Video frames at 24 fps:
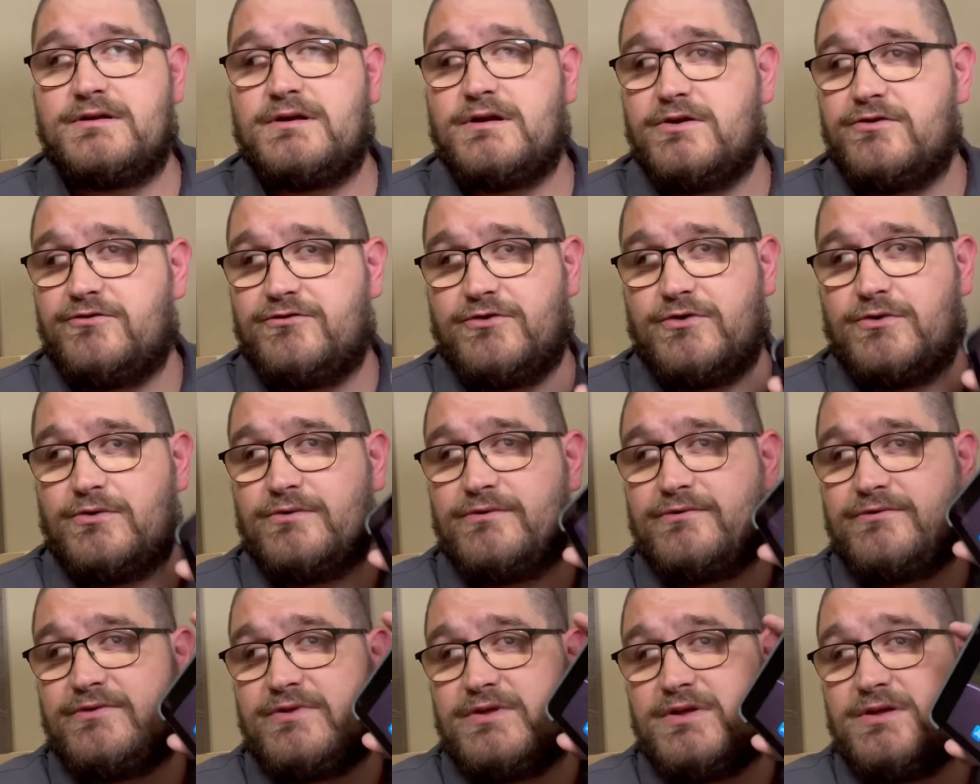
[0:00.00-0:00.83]
I
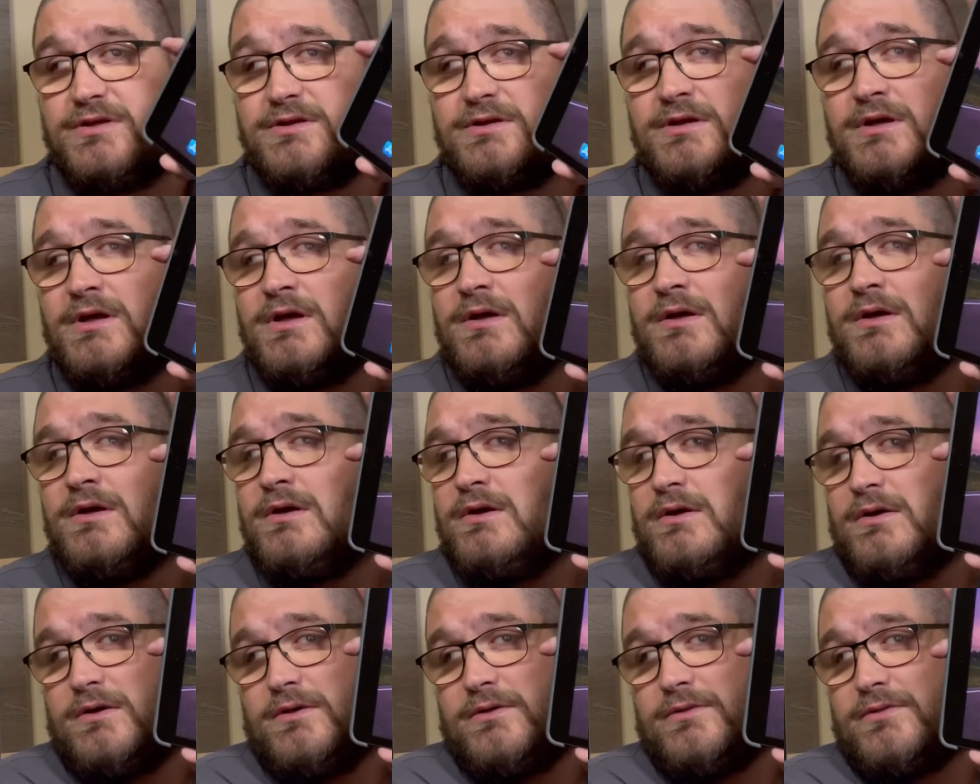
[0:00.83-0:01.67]
chose the
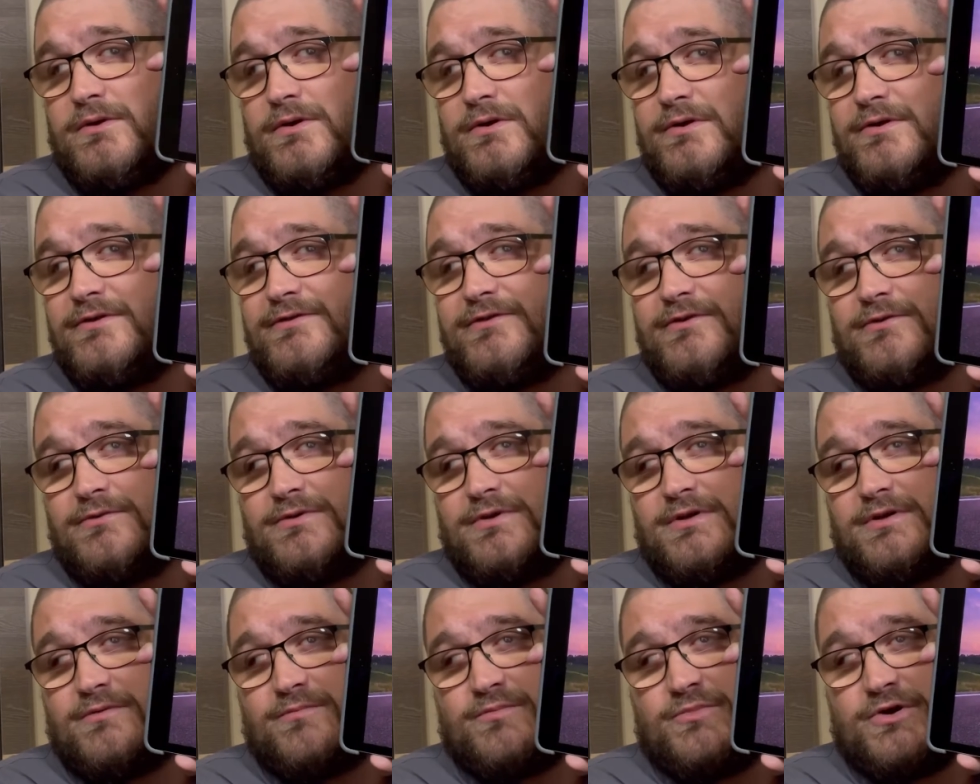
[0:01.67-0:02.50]
32
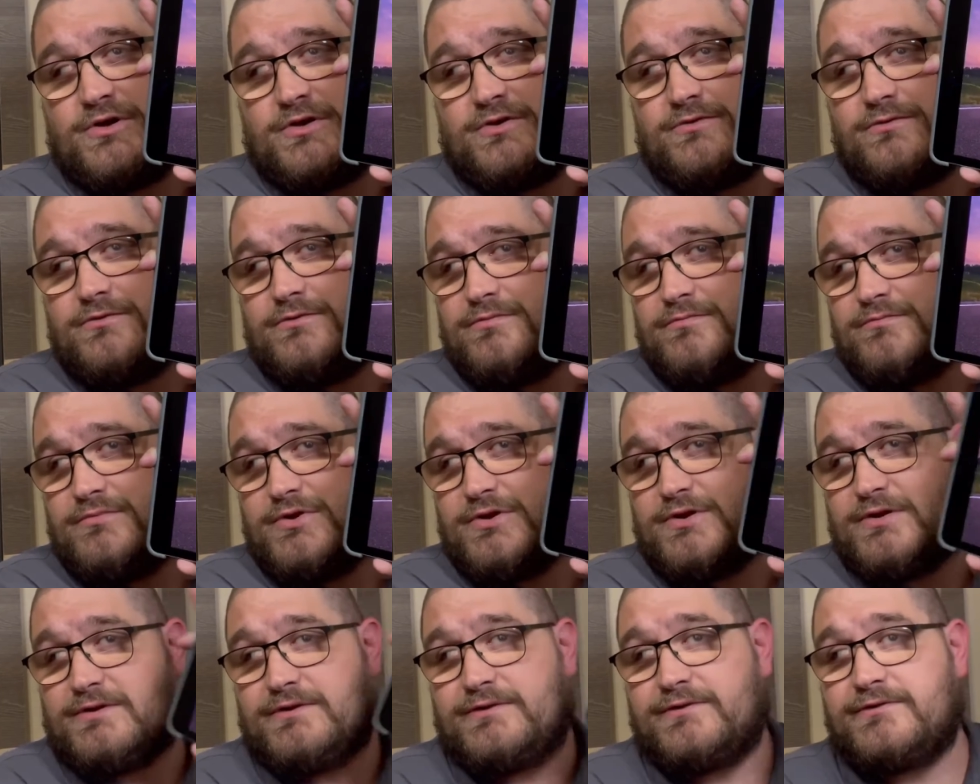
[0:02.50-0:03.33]
gig model
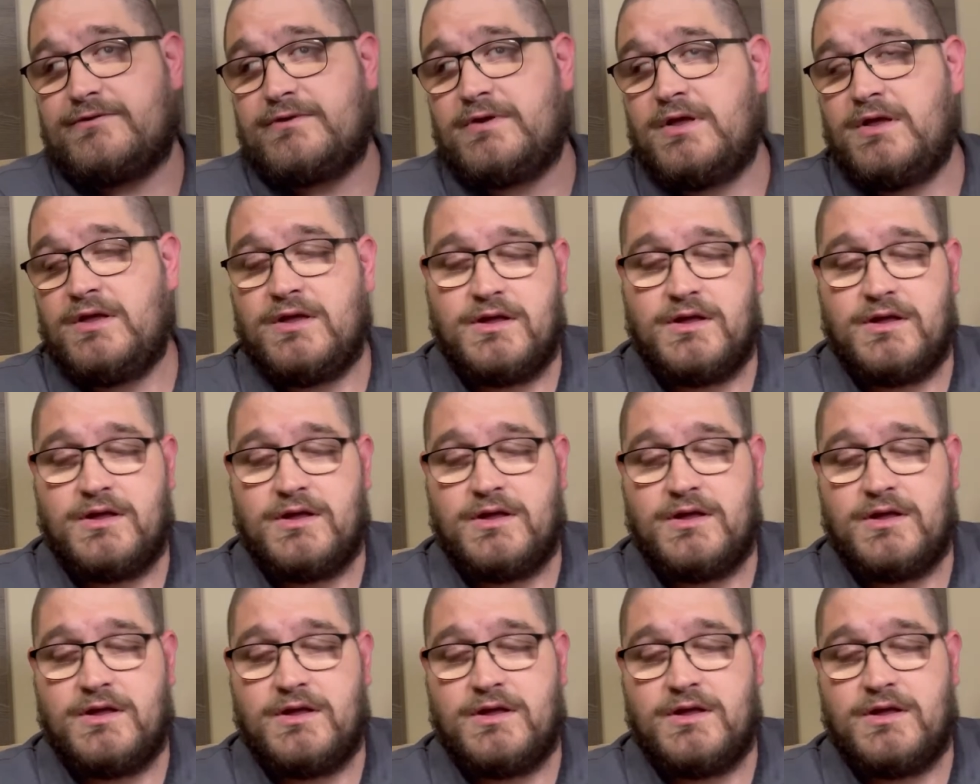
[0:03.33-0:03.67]
because